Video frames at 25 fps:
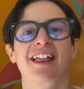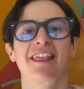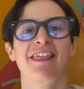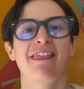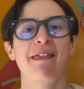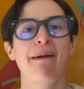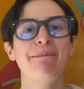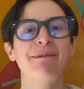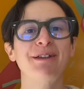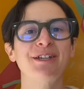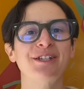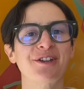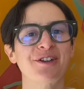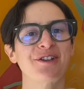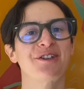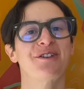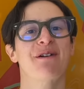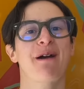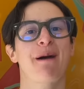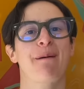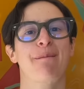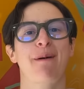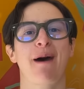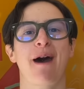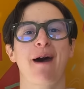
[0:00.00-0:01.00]
Let me show you
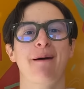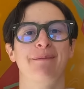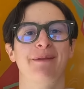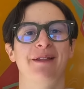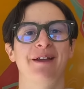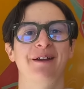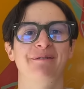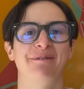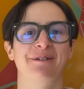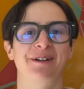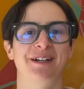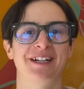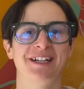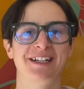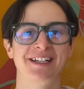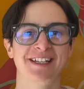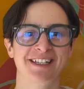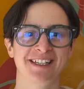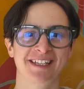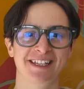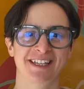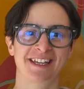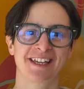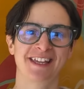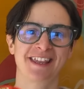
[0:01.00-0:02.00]
how Poplight
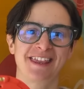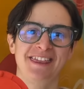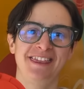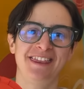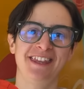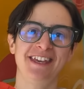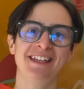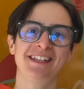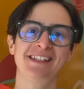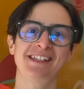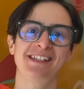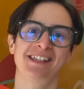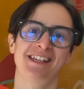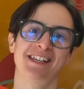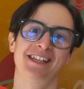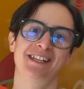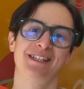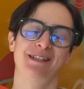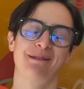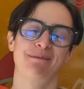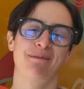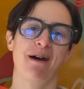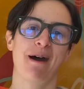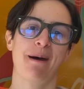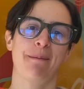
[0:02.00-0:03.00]
works. This
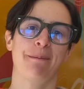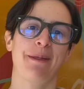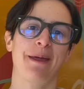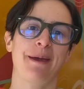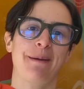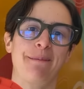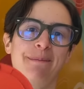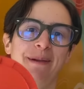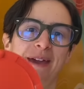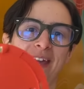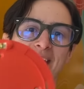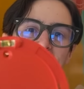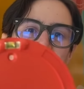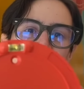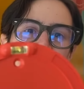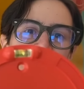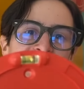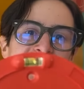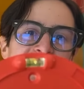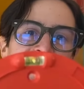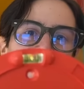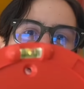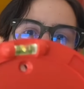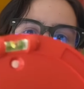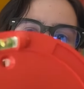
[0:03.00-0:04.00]
is the Poplight base.
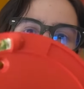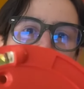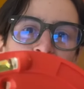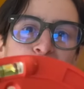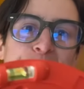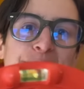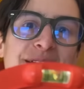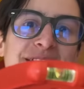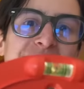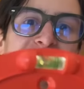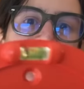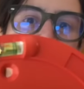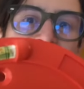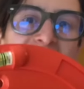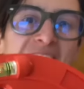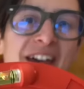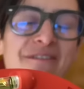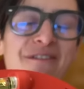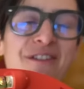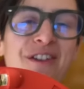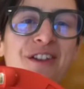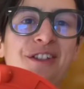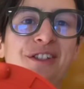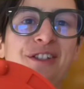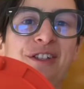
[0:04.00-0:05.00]
It has a built-in
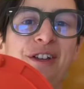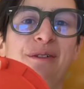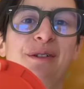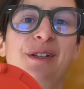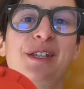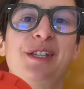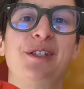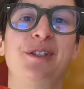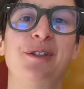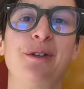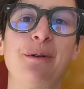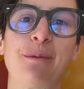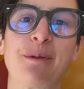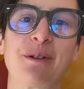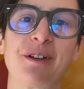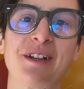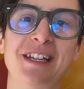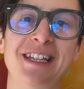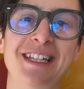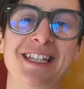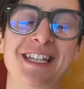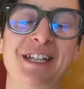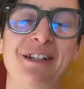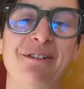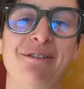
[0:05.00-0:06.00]
level, so it's super
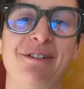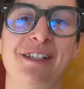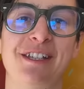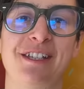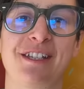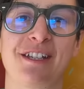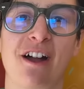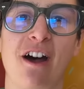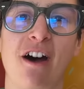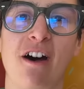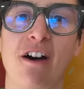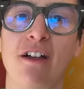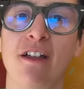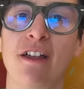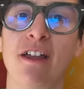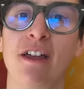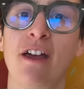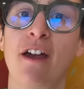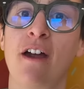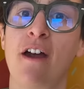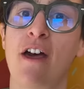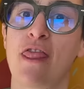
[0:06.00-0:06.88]
easy to install.